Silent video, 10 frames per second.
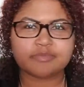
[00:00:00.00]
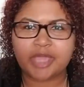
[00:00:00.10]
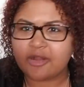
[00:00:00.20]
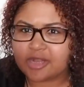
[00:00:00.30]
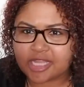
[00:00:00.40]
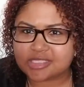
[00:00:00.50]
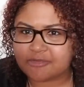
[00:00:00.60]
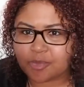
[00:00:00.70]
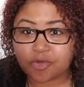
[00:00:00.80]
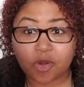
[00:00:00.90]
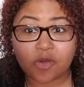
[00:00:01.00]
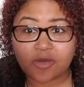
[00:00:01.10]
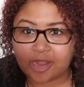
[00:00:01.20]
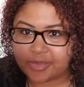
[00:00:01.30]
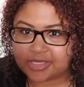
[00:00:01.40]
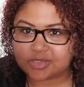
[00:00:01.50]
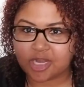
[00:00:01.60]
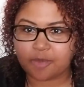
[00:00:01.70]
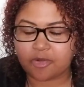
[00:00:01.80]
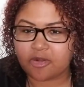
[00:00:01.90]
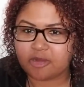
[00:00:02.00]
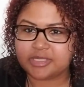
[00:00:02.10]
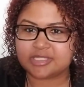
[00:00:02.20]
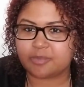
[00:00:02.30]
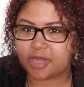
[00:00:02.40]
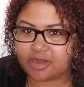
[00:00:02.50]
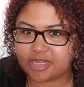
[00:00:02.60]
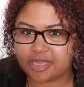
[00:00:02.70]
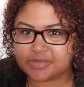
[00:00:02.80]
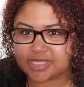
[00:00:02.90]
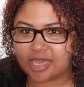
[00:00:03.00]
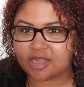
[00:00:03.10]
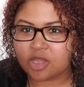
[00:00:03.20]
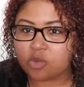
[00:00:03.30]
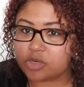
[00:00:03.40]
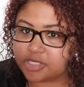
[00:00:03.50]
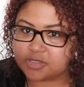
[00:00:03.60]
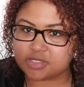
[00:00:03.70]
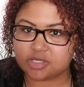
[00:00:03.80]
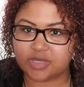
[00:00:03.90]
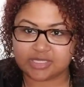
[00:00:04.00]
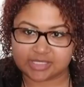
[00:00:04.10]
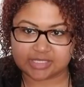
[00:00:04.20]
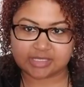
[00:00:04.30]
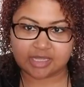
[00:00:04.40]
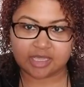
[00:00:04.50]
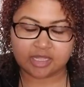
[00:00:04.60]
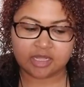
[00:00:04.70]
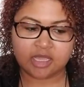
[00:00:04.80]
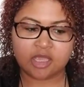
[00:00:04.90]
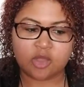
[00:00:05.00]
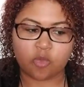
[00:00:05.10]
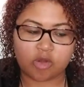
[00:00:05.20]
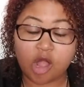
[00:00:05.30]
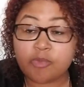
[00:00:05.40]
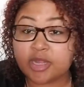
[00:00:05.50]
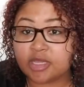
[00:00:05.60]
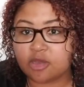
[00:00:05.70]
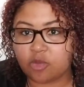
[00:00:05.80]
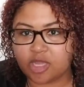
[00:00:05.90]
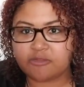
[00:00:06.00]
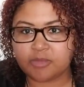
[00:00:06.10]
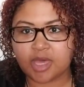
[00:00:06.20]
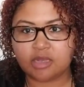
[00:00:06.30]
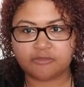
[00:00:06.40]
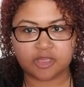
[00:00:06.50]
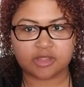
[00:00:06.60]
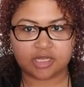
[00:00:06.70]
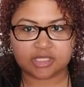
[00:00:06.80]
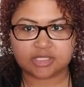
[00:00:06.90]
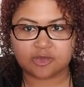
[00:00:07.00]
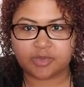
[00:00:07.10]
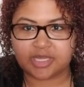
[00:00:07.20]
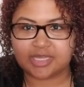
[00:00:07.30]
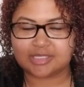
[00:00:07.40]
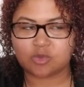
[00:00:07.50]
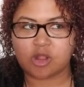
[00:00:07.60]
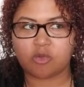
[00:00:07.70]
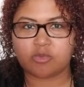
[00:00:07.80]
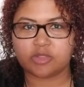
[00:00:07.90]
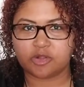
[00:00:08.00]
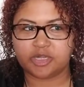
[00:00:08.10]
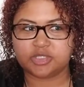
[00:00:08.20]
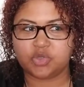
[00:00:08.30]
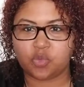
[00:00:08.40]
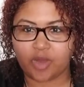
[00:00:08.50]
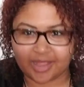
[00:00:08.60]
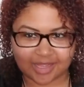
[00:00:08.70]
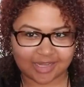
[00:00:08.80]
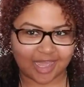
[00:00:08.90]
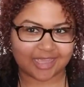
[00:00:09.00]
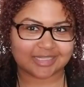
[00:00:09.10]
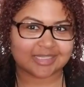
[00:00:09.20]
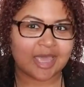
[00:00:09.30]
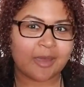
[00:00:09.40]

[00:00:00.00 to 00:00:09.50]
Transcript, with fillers: like different programmings, right? Programmings and paradigms that we're used to existing in. We're all breaking away from that and feeling the need to, because we're all learning to recognize